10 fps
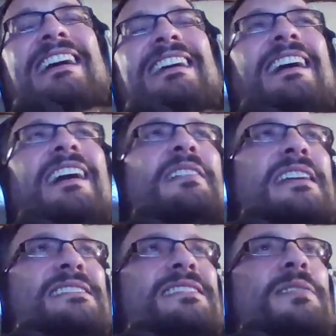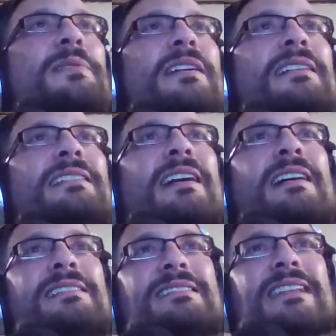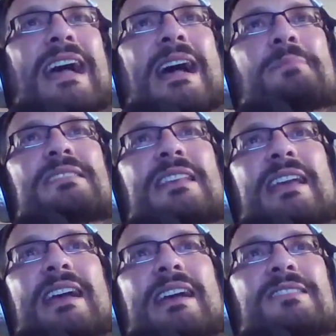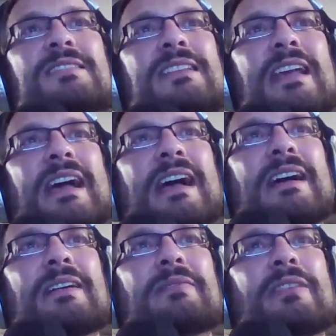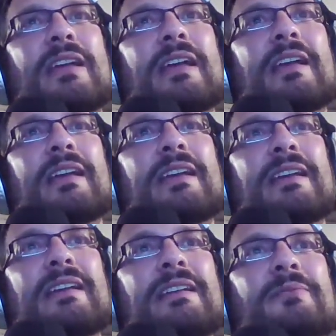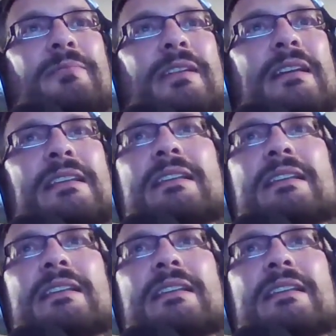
Yeah, okay. So on Untapped, they actually have a rating